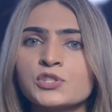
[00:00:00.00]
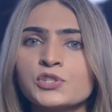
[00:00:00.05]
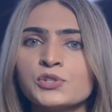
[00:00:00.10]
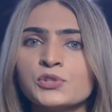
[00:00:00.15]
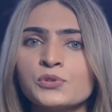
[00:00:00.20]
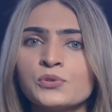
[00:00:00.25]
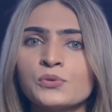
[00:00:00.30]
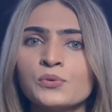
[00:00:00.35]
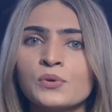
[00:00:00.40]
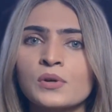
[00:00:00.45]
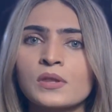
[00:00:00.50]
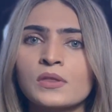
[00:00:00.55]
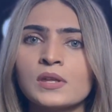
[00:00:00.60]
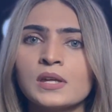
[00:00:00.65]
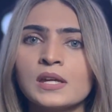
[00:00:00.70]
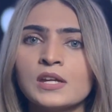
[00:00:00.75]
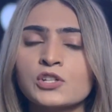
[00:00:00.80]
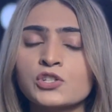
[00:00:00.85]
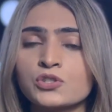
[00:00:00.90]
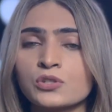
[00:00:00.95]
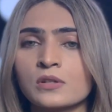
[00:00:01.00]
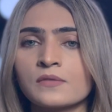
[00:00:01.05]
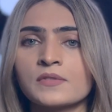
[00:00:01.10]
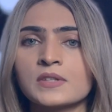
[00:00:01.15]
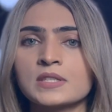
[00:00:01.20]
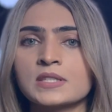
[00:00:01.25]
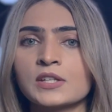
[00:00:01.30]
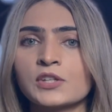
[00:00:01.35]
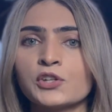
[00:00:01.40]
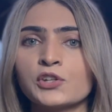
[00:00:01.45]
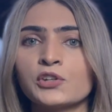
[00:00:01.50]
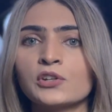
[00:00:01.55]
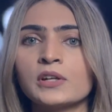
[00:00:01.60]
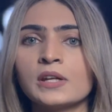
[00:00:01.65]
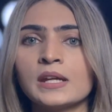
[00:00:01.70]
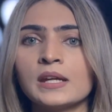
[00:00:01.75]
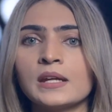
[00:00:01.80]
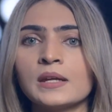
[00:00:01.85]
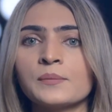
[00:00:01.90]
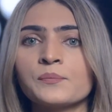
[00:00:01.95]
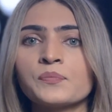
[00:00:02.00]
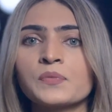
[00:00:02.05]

to the issuer of the security